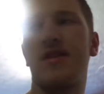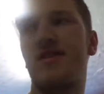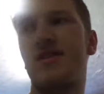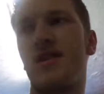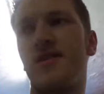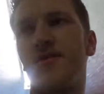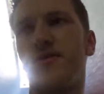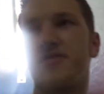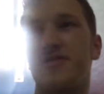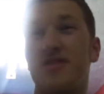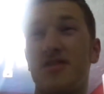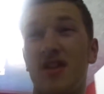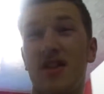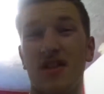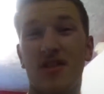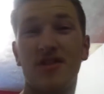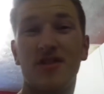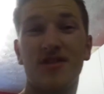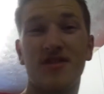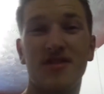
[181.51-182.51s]
that's it for today
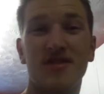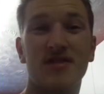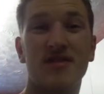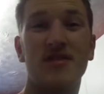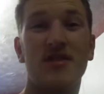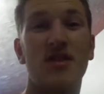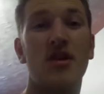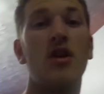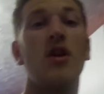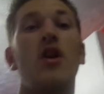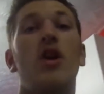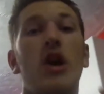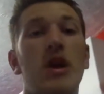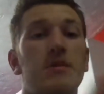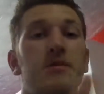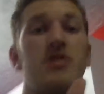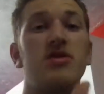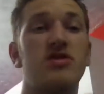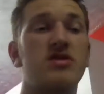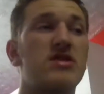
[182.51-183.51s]
guys. Hope
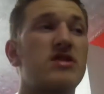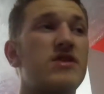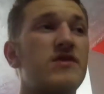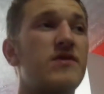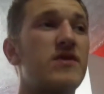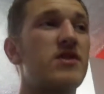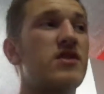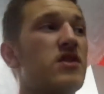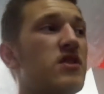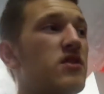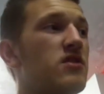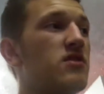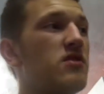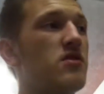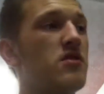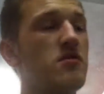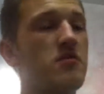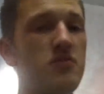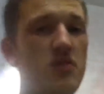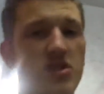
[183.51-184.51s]
you enjoyed this video.
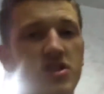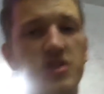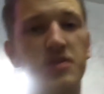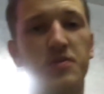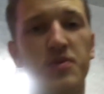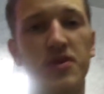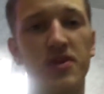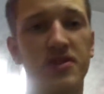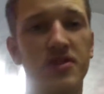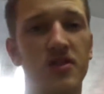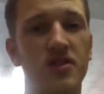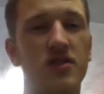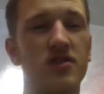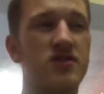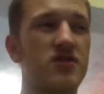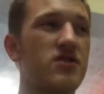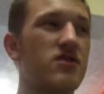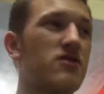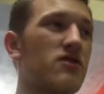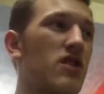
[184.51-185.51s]
Much appreciate you
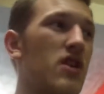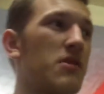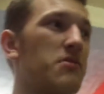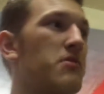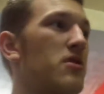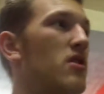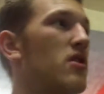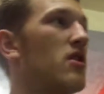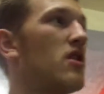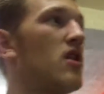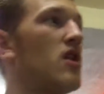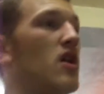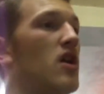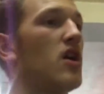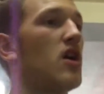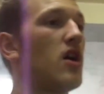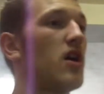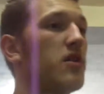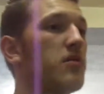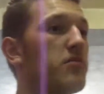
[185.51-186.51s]
subscribe.
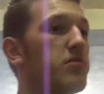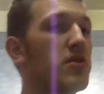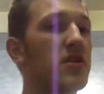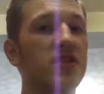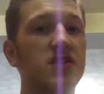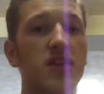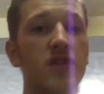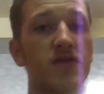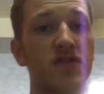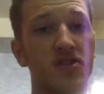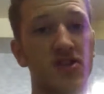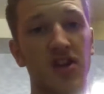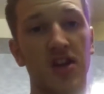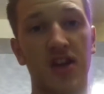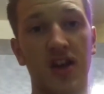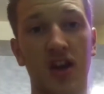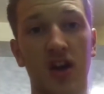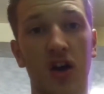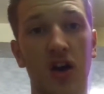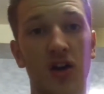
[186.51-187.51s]
And please leave a
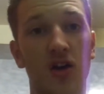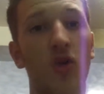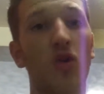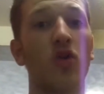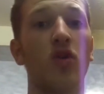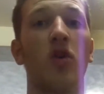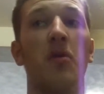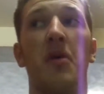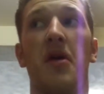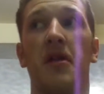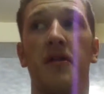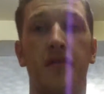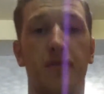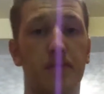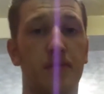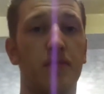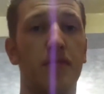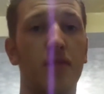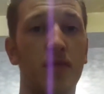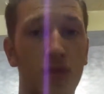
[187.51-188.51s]
cheeky like or comment.
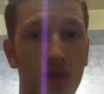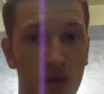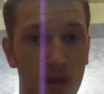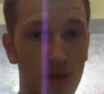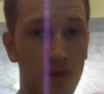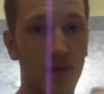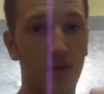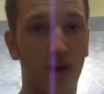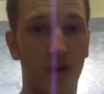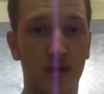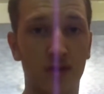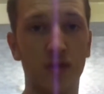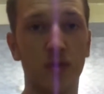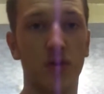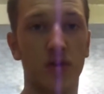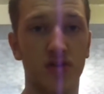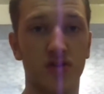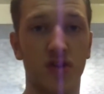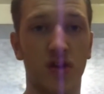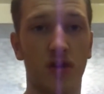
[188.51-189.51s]
Thanks for
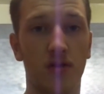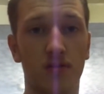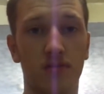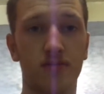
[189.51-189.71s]
watching